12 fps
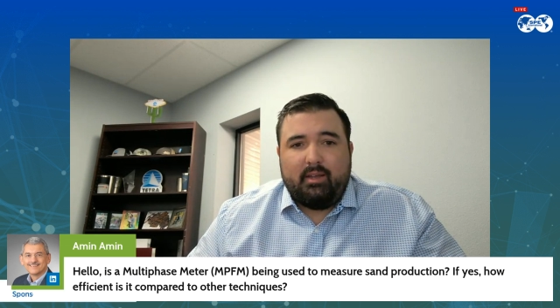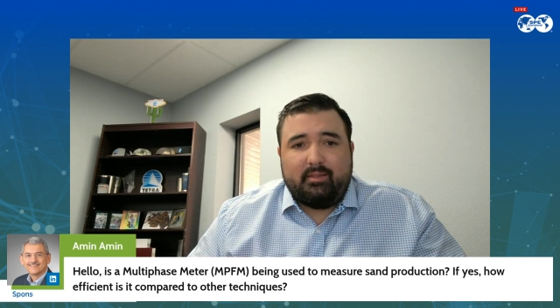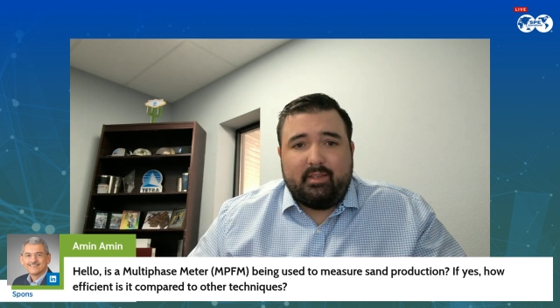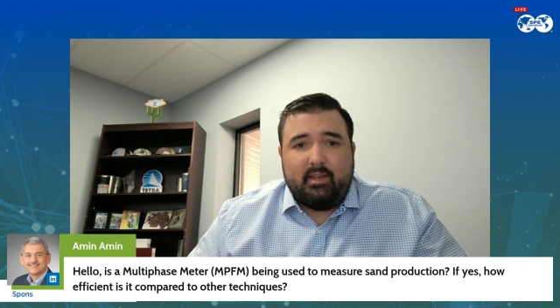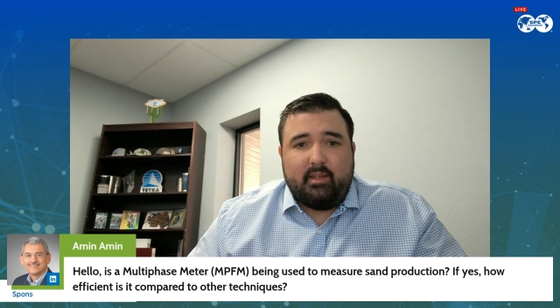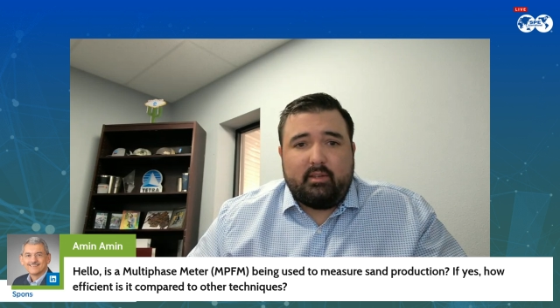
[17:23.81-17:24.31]

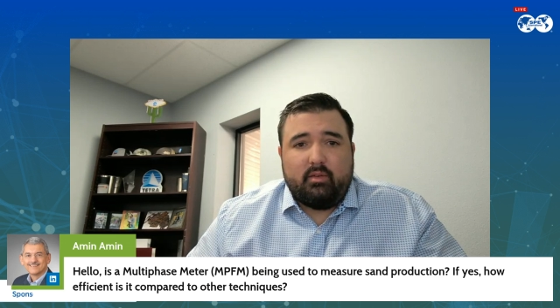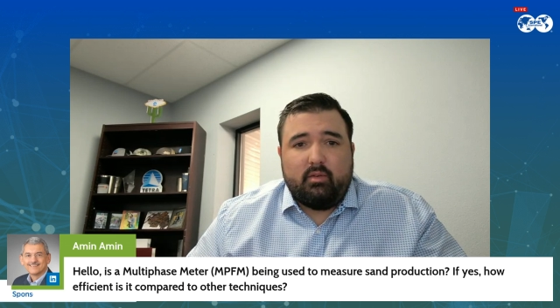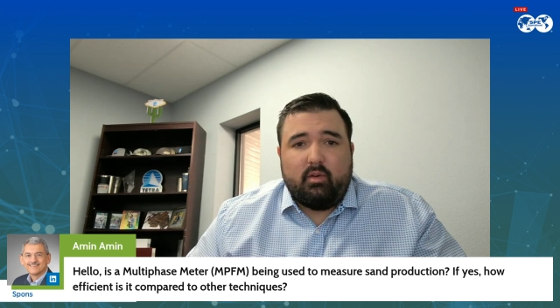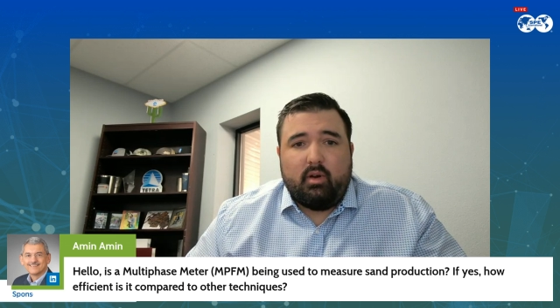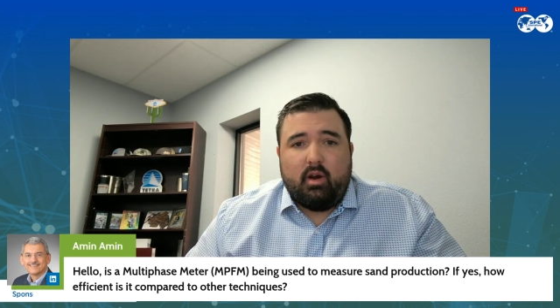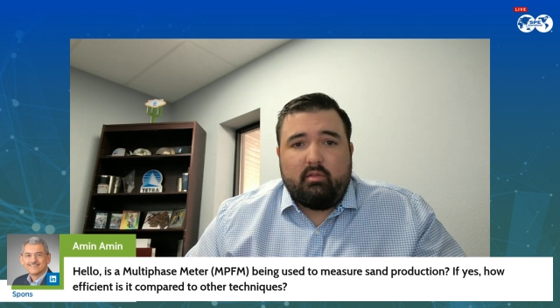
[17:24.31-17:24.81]
send it
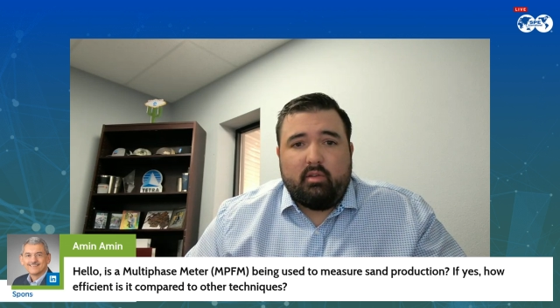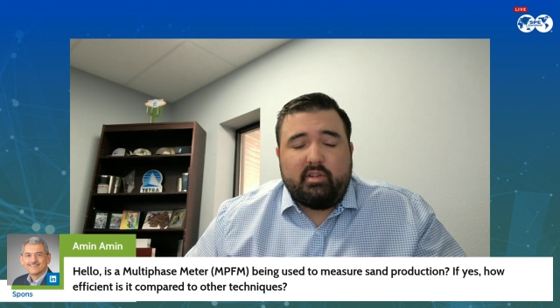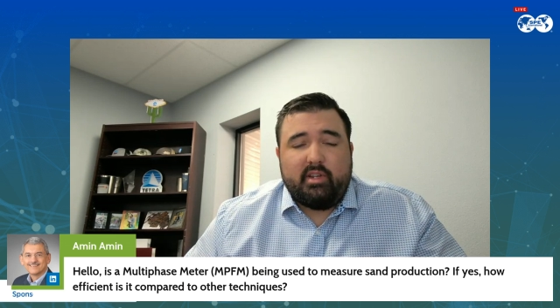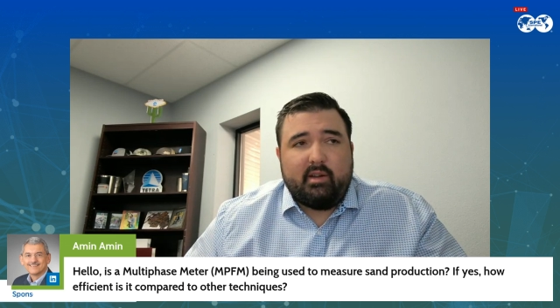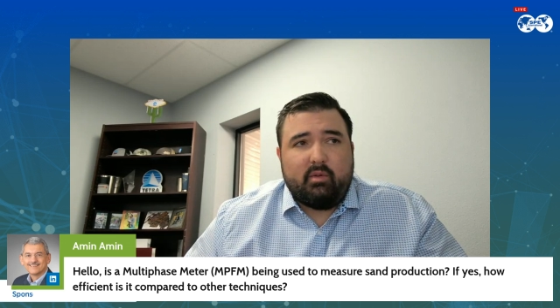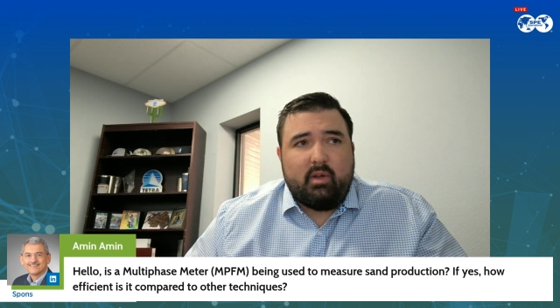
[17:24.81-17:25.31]
to our
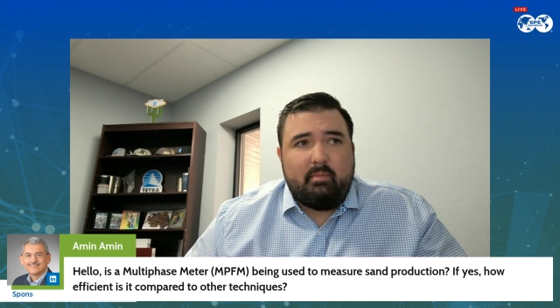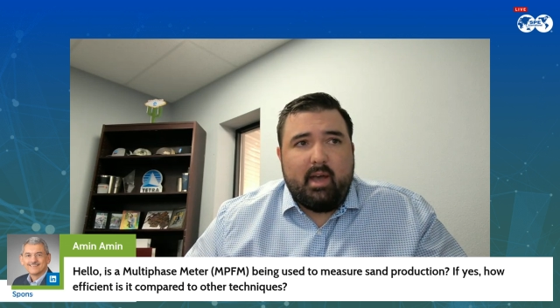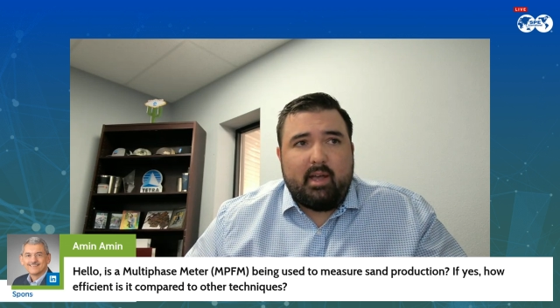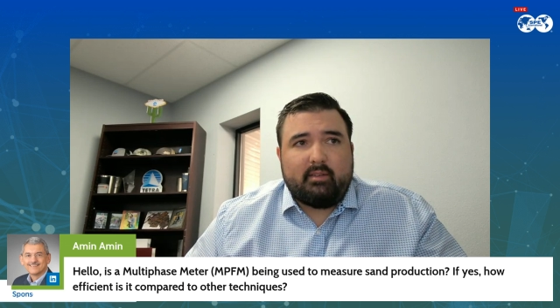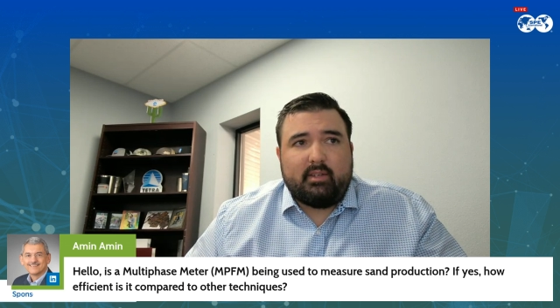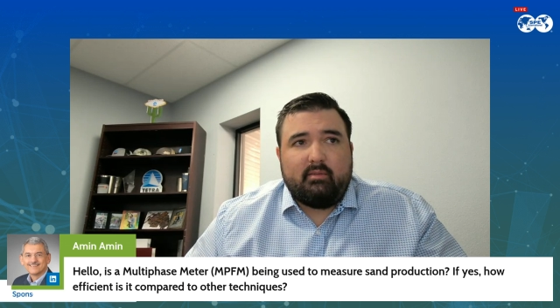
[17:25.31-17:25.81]
rotating wave
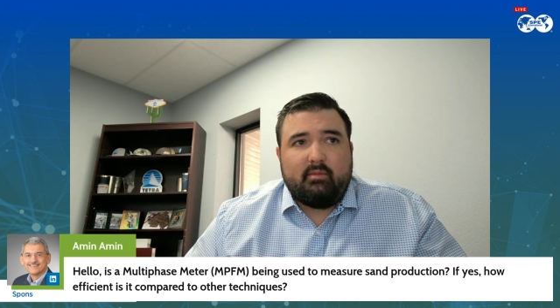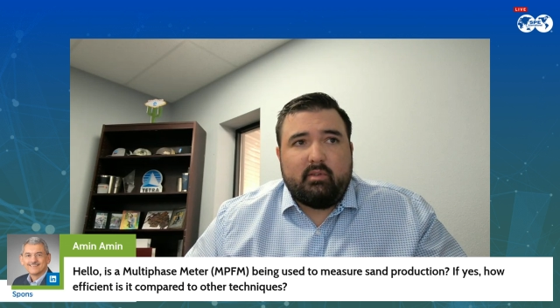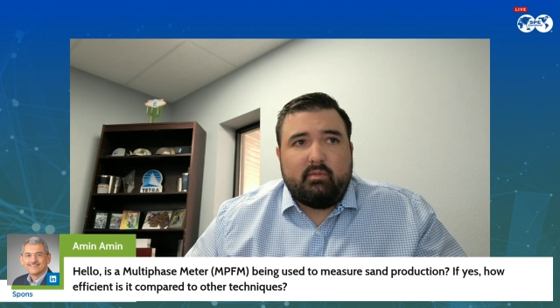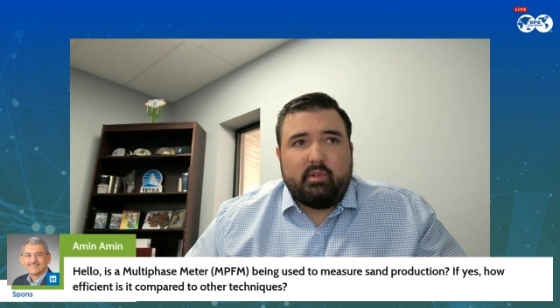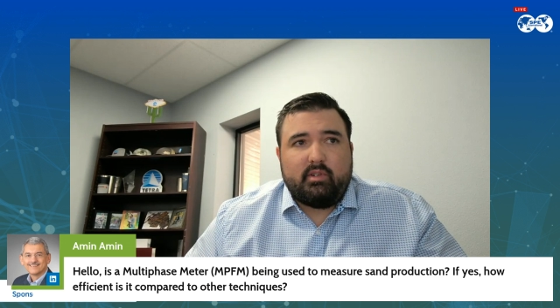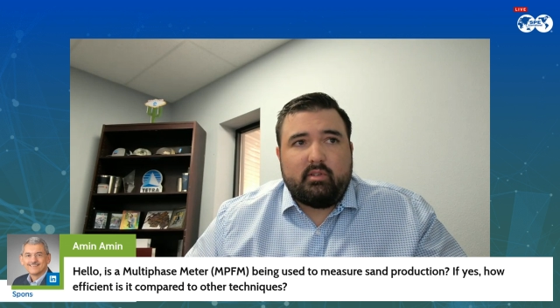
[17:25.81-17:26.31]
basket,
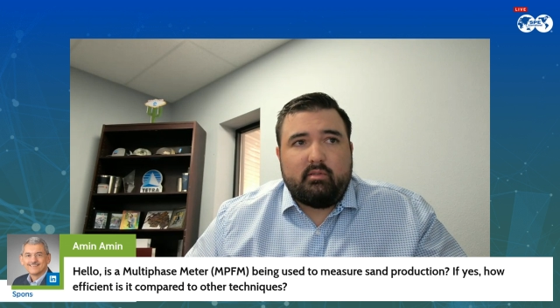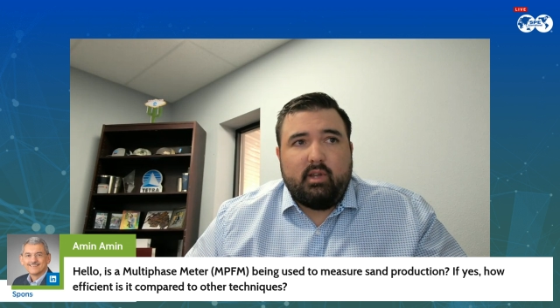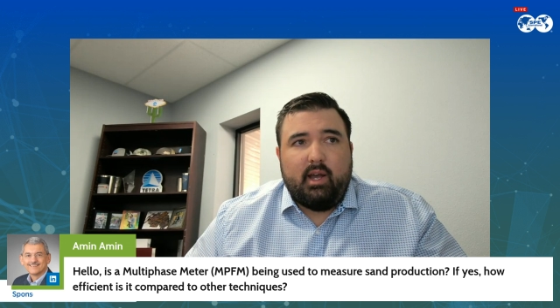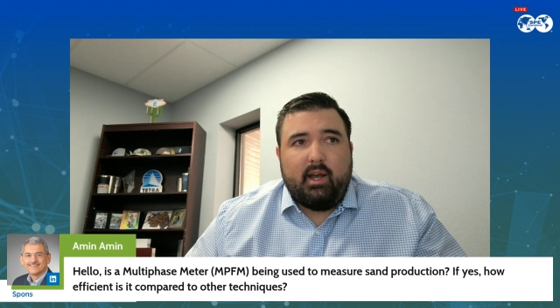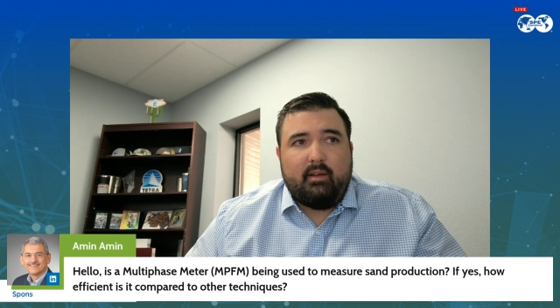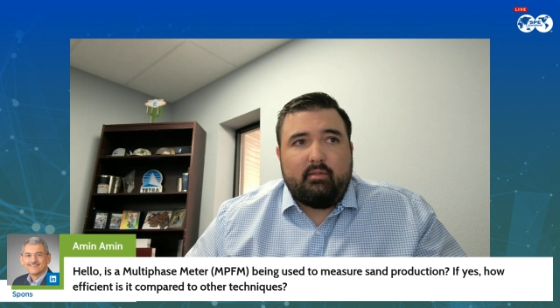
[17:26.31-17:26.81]
which
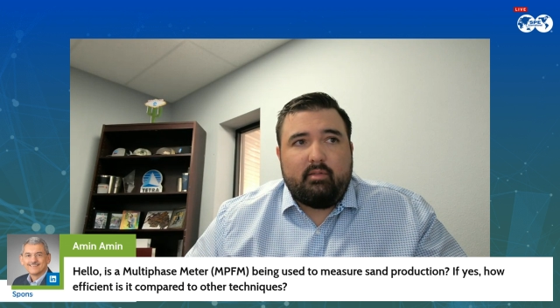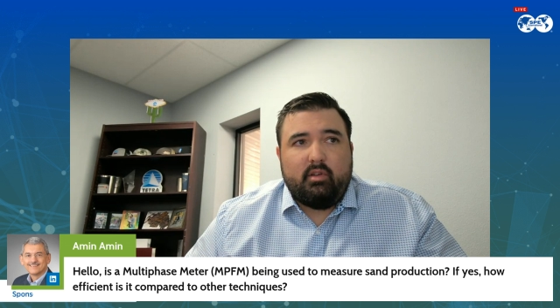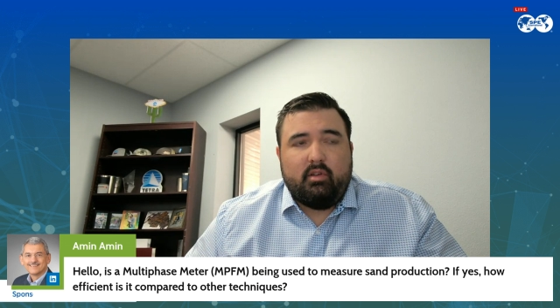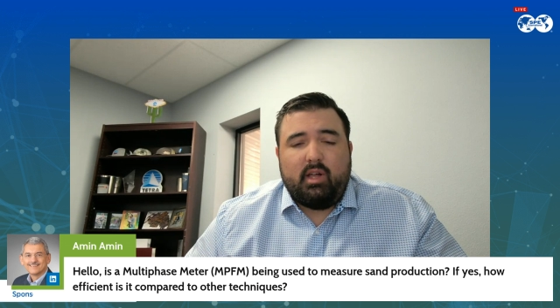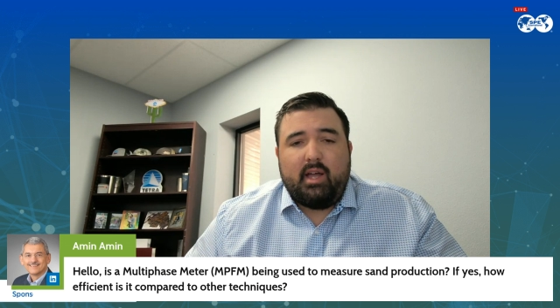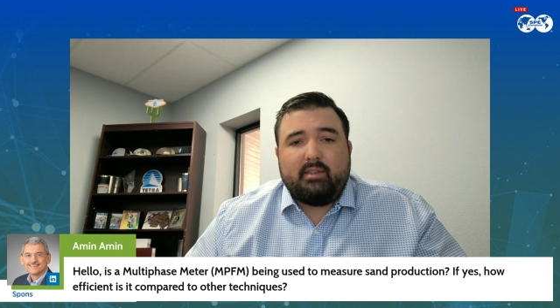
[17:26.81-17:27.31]

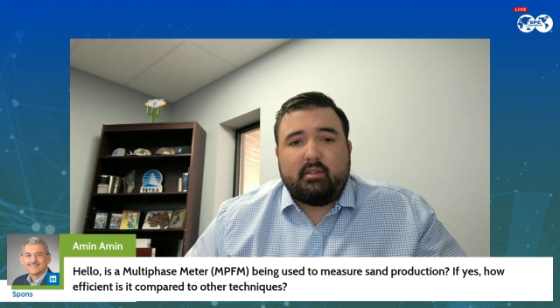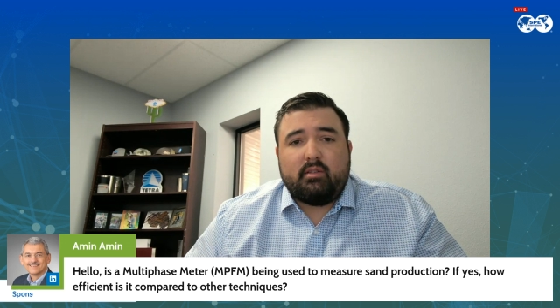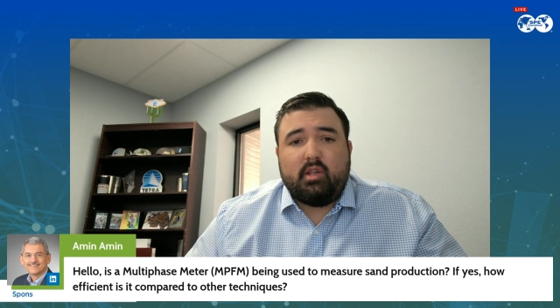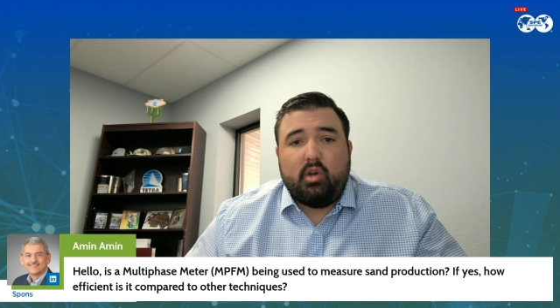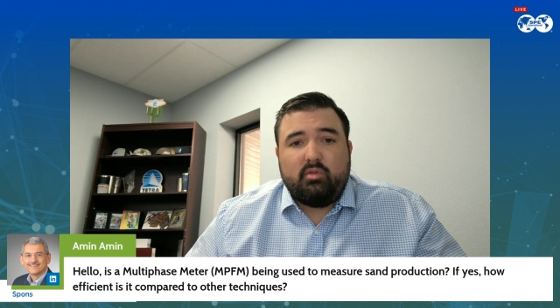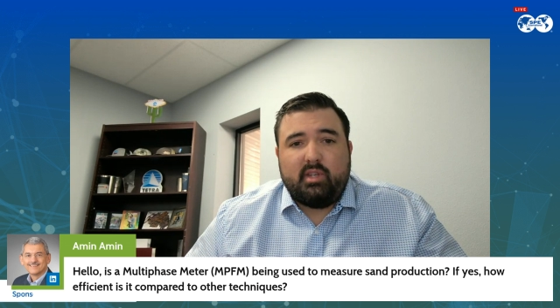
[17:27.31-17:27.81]

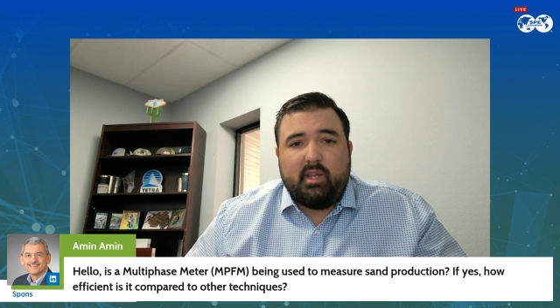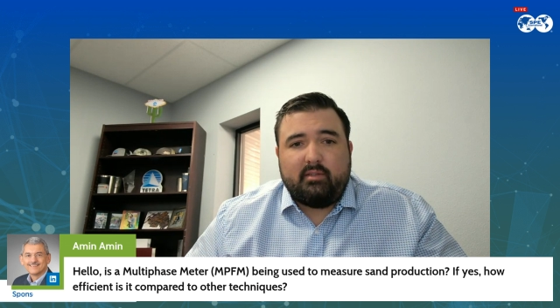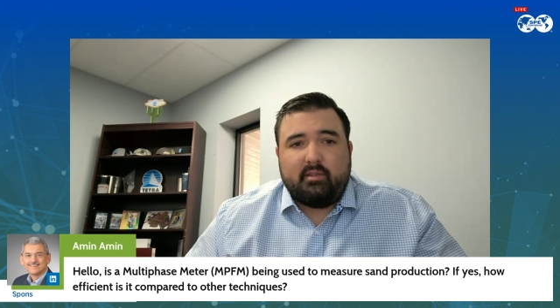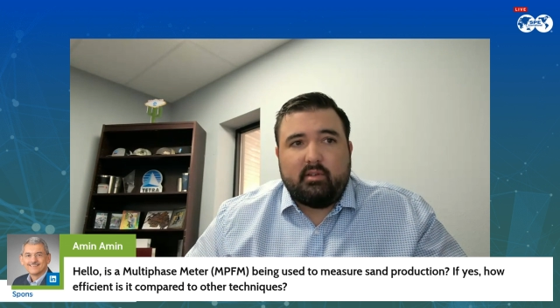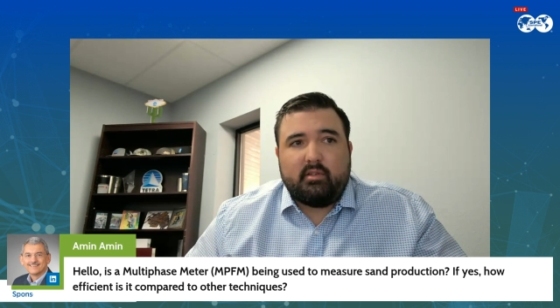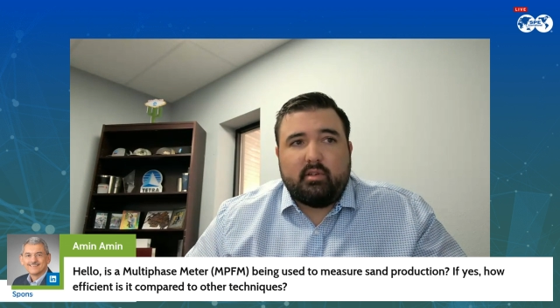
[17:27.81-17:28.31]
utilizes load
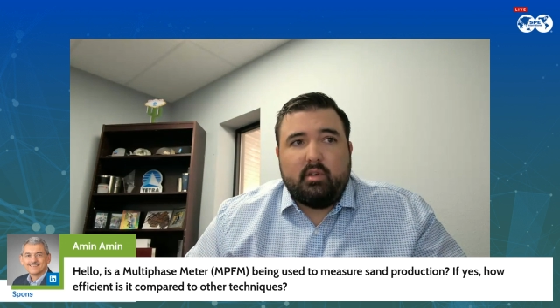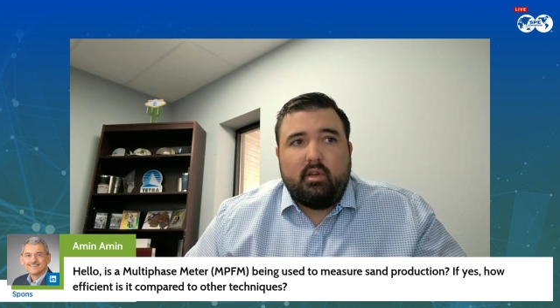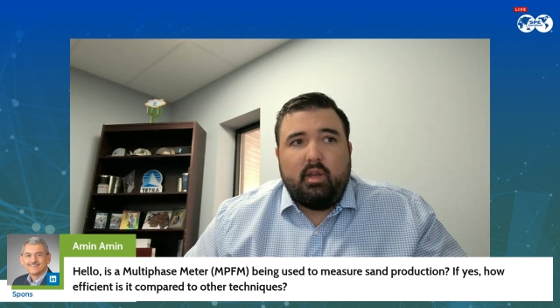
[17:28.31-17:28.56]
sensors